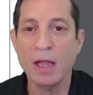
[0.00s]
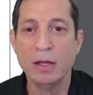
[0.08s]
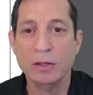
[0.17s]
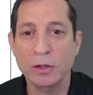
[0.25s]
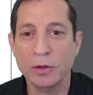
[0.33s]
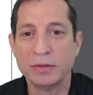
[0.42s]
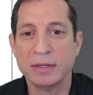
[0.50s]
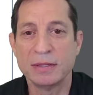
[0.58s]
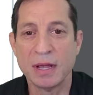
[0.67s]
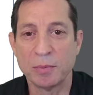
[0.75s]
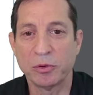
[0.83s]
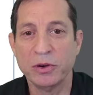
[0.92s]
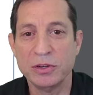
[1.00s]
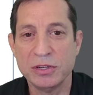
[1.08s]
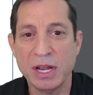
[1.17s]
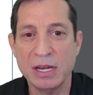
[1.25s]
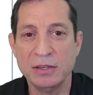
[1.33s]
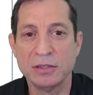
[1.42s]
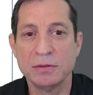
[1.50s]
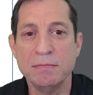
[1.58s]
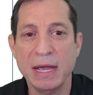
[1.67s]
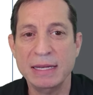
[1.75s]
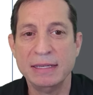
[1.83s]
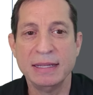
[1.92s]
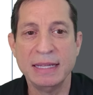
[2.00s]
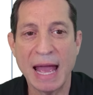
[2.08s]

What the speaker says: Note that temporary changes made to the